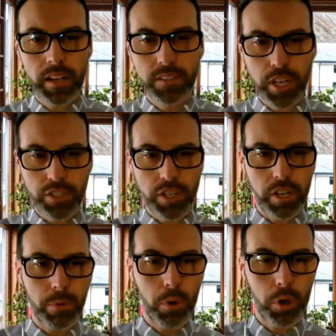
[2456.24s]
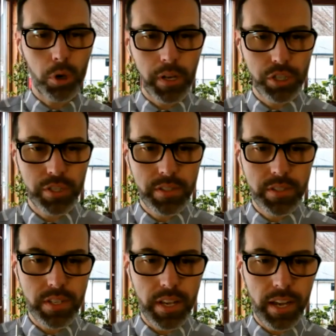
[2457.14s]
Josh, a couple more
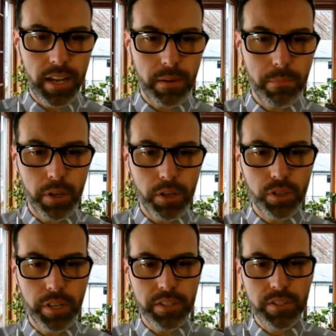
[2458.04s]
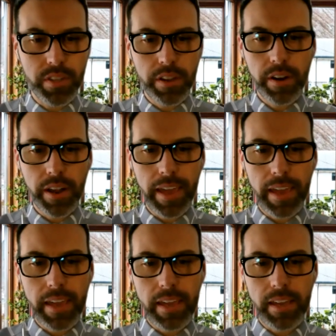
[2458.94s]
questions. Is there
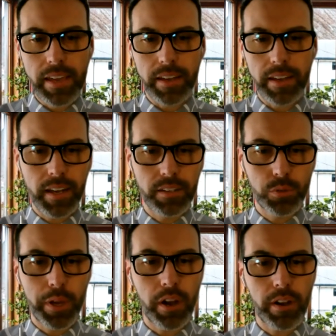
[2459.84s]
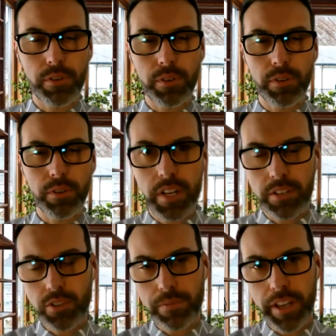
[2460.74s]
a, does
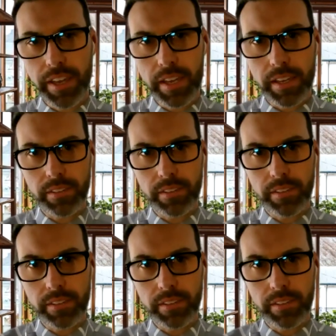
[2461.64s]
Knox offer a